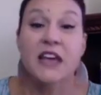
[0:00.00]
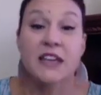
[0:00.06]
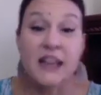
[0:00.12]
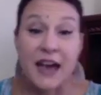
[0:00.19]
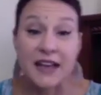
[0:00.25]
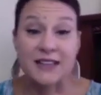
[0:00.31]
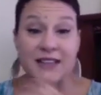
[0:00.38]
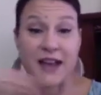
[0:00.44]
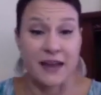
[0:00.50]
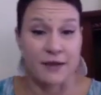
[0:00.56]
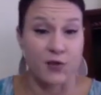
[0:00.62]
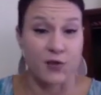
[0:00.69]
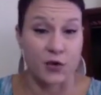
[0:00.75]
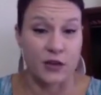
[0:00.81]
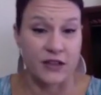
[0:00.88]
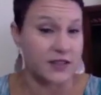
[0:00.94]
Yes, I am
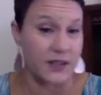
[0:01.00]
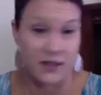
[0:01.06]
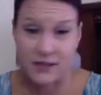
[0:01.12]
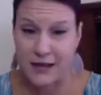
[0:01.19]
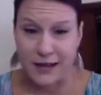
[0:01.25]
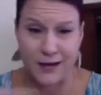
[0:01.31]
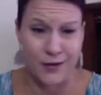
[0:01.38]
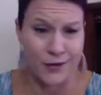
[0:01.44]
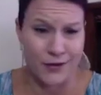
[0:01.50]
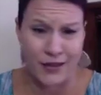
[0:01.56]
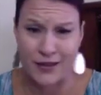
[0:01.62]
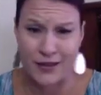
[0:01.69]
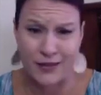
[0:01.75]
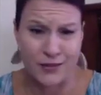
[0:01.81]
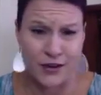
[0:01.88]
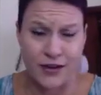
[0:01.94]
46, I own that,
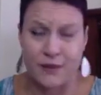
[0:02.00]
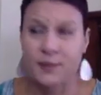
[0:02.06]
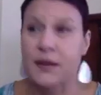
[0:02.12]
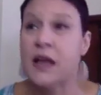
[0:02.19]
it's great.